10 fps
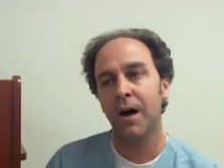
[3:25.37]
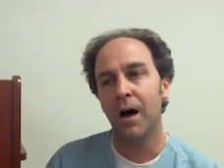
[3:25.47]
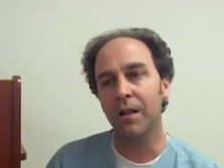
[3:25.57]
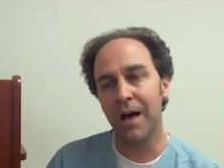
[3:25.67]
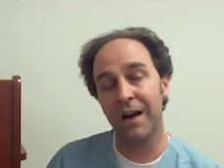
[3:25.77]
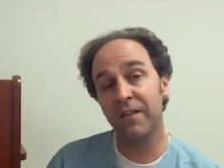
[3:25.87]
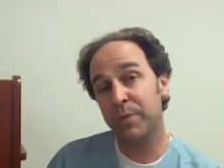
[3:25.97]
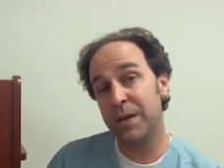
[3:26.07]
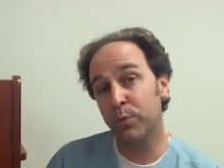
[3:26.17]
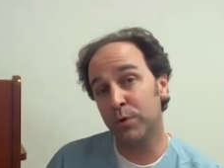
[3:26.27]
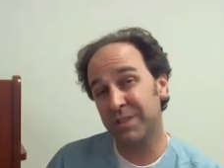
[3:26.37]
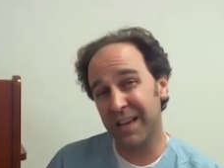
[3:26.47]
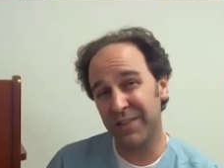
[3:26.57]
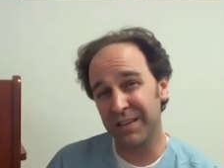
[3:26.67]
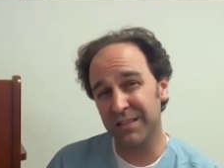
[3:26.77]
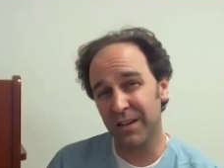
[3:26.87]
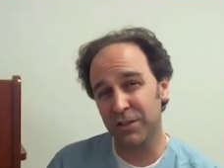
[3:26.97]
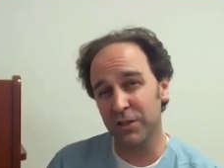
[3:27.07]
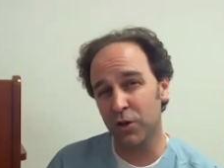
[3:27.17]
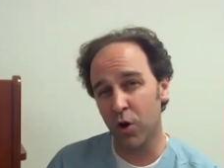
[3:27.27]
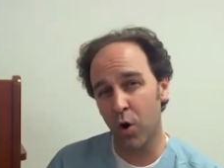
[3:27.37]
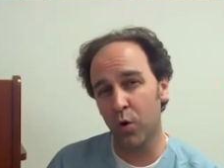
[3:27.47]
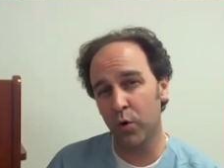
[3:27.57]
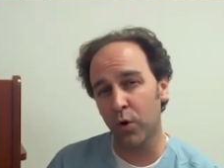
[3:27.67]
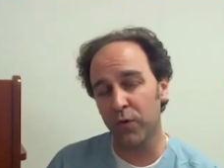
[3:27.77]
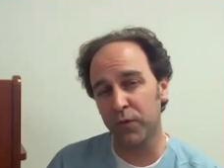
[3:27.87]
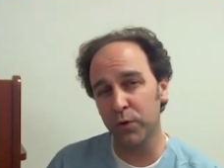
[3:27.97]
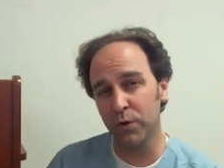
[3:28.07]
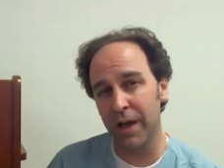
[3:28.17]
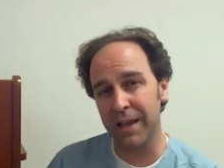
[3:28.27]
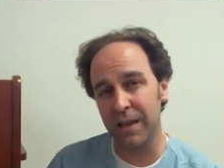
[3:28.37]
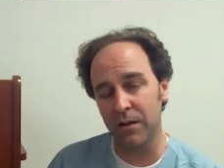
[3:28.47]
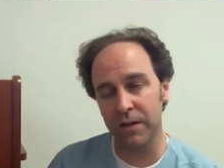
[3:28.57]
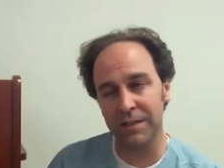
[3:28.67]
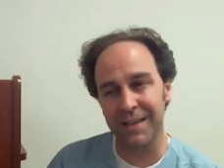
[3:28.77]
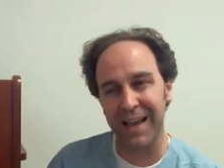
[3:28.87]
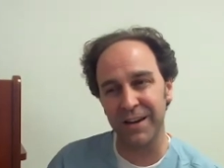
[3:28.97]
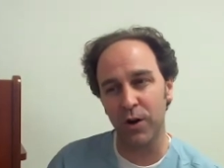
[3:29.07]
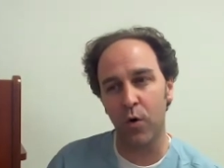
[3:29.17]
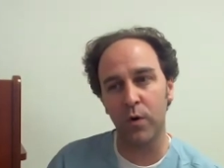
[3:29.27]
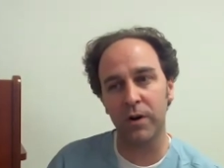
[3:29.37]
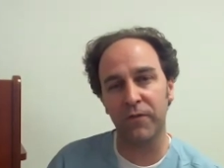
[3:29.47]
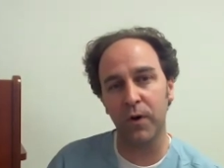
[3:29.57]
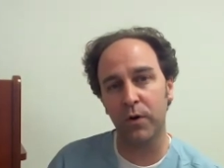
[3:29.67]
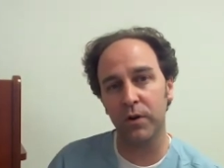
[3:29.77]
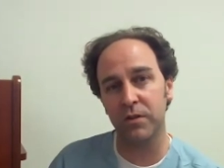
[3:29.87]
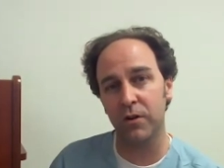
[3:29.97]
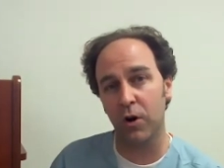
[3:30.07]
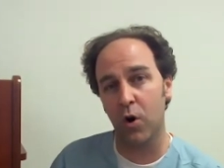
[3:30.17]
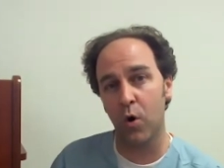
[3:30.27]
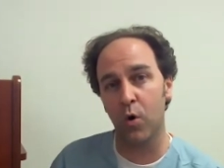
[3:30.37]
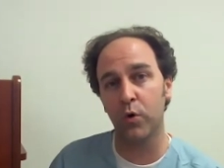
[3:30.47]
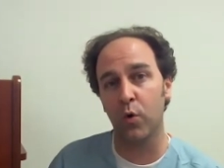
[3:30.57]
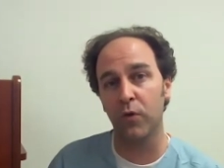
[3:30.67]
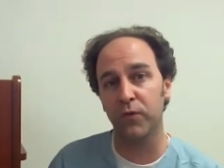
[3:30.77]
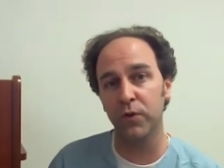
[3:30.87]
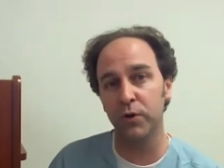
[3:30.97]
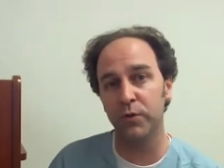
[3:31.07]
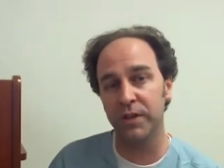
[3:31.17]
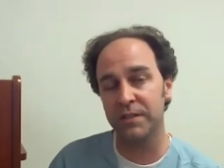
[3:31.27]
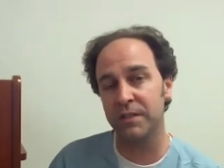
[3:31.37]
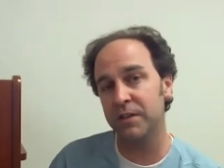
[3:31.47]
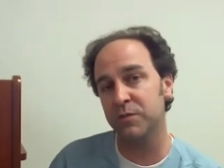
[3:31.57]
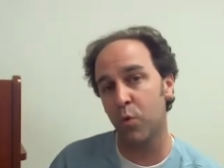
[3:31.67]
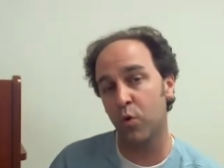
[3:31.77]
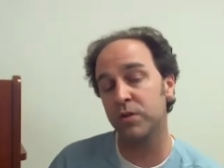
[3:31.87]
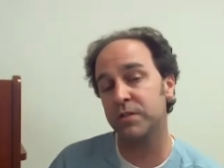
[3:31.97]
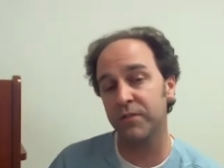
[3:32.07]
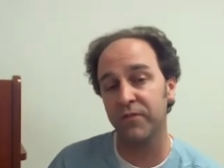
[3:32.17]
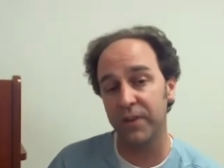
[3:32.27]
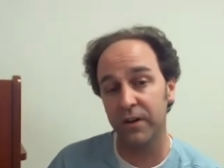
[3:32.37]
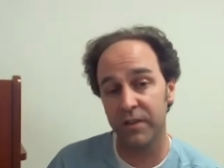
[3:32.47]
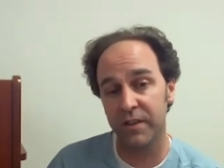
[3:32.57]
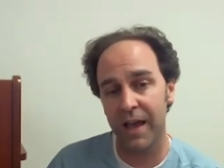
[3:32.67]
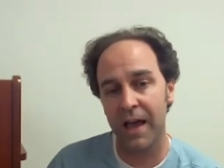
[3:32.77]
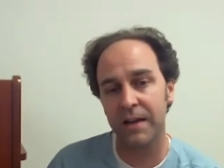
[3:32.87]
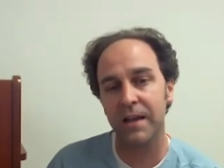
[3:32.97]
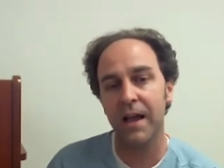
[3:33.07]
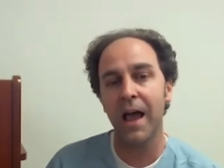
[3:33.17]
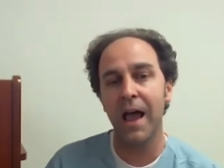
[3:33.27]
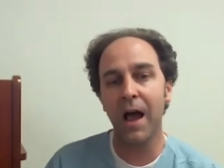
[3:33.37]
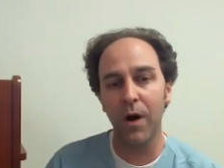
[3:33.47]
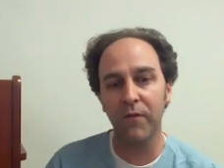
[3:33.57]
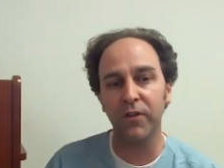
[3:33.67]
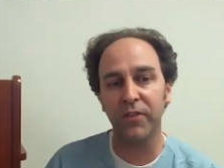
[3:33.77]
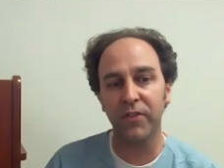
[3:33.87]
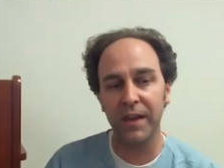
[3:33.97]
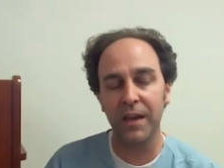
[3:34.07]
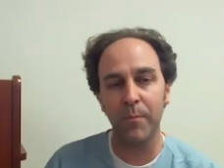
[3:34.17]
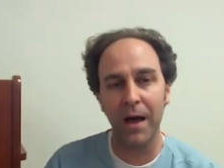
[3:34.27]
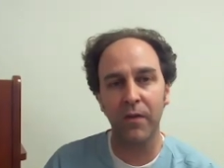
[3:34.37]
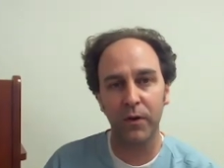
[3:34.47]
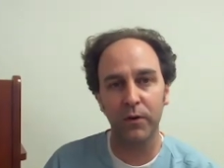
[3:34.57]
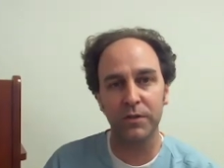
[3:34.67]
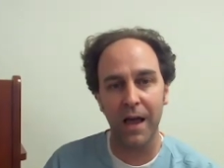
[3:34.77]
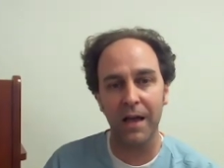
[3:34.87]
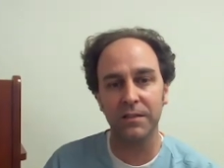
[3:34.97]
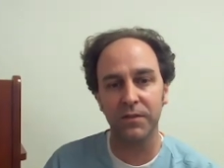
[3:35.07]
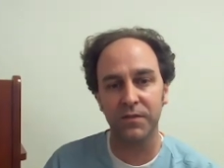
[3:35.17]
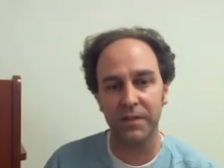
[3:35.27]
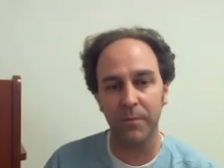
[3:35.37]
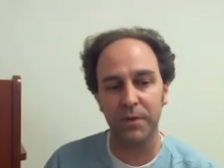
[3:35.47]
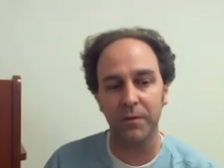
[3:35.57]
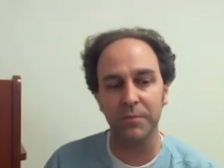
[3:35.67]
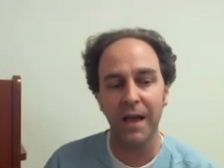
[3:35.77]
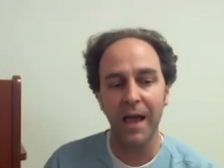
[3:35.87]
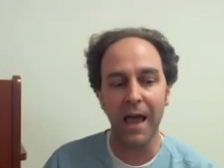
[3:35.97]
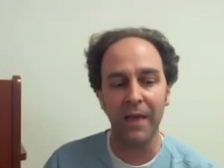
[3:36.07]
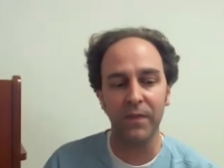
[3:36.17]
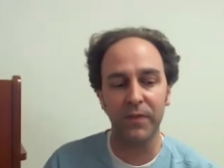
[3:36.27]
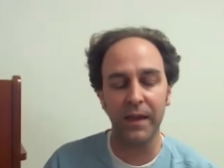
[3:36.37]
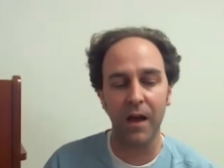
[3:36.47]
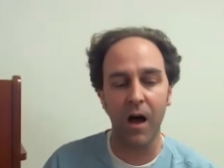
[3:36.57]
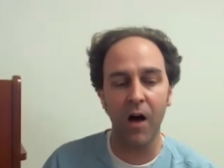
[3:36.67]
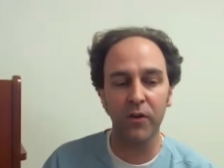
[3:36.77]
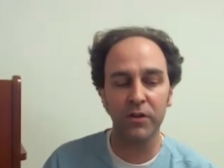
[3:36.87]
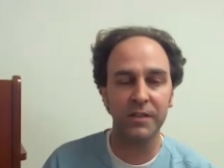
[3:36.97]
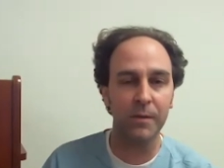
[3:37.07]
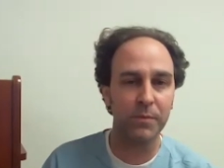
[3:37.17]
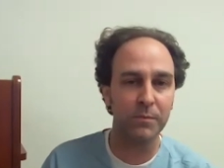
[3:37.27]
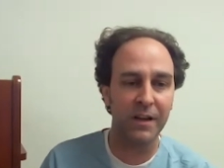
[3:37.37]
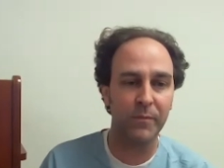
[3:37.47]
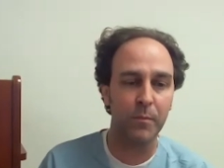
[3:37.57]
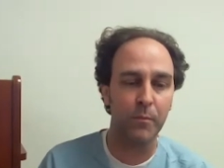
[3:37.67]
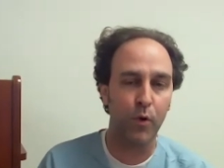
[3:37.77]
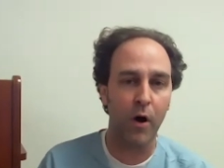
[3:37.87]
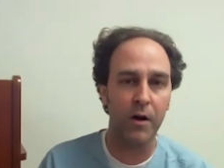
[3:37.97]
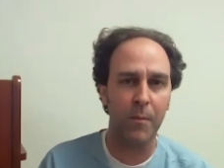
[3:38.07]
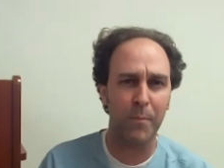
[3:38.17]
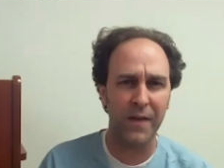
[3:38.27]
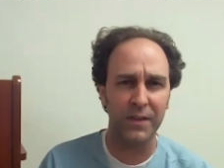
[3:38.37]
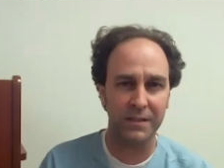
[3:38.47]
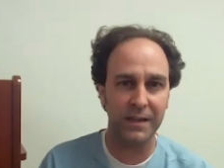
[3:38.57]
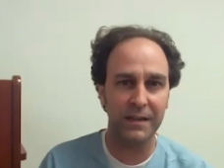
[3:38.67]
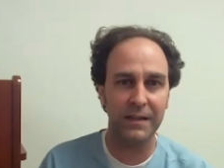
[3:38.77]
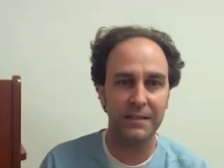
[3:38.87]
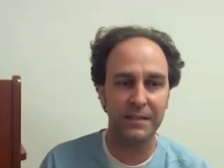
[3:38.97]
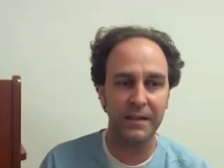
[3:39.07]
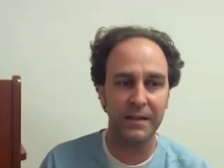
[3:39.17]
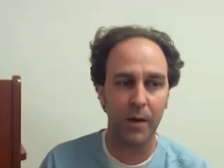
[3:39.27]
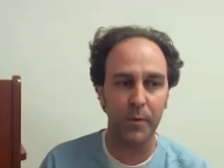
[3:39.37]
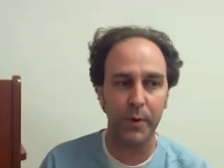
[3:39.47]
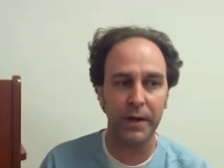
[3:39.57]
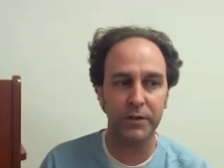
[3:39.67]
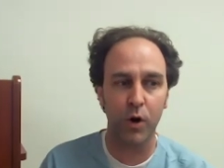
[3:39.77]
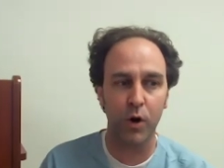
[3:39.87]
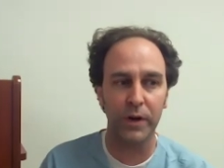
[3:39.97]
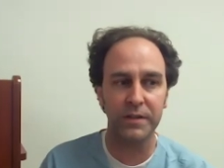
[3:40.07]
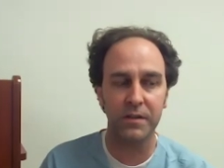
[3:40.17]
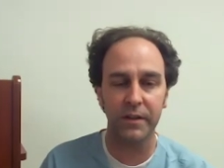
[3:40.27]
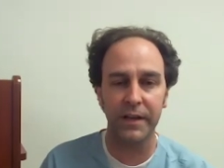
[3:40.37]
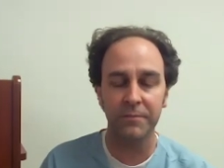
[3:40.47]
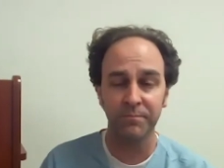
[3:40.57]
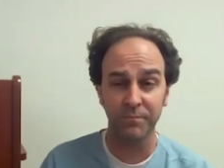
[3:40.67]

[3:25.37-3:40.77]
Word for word: A lot of people say things such as cold or flu like illness. I don't want to focus on a cold or flu. This is more severe than that. However, think about those kinds of symptoms and think other symptoms that have been brought up by the CDC and WHO recently